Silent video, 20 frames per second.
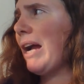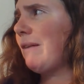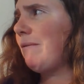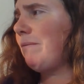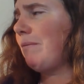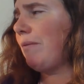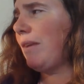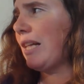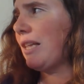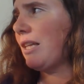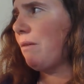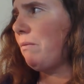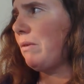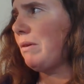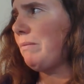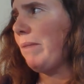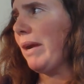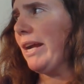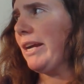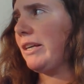buy them at that
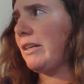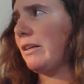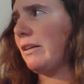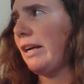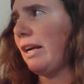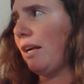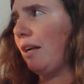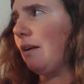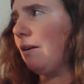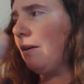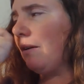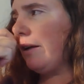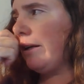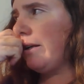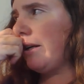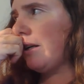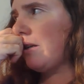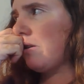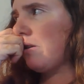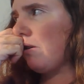one bakery
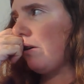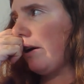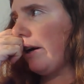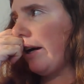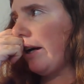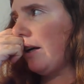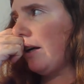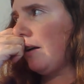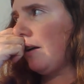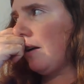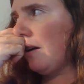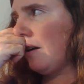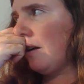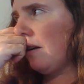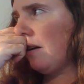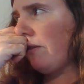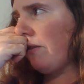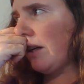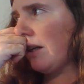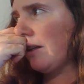in Detroit
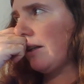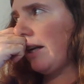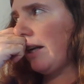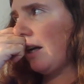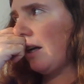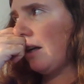for your